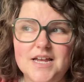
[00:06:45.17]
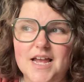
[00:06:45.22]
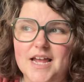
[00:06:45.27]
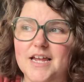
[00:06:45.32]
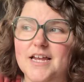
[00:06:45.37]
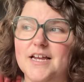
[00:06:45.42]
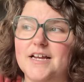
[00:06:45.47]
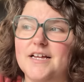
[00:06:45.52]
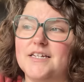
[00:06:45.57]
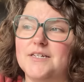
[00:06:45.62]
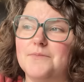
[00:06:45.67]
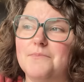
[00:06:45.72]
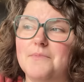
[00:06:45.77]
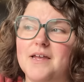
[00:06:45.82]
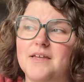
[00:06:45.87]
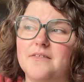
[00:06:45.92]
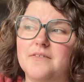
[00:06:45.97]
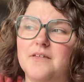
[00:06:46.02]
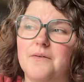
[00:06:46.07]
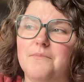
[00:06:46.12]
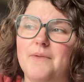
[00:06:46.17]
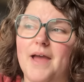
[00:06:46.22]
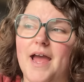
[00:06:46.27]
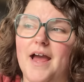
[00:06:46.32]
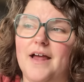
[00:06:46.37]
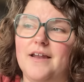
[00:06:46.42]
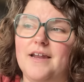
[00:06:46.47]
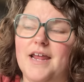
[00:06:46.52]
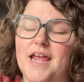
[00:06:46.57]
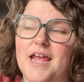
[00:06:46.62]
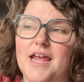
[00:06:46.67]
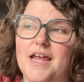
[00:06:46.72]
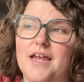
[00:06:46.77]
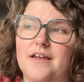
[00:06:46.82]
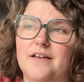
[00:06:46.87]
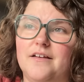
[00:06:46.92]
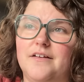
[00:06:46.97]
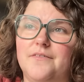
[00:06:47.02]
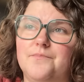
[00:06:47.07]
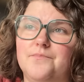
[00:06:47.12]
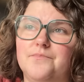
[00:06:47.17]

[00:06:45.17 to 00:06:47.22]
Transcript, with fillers: and make them at a